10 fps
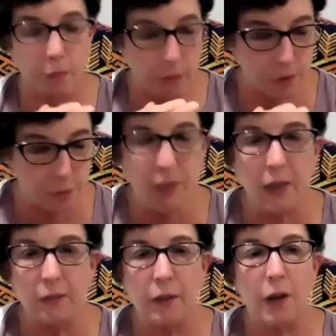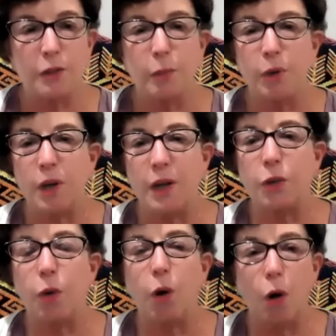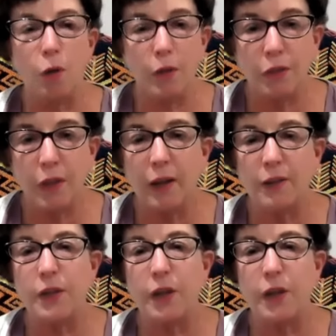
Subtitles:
is meeting the customer needs. So all the things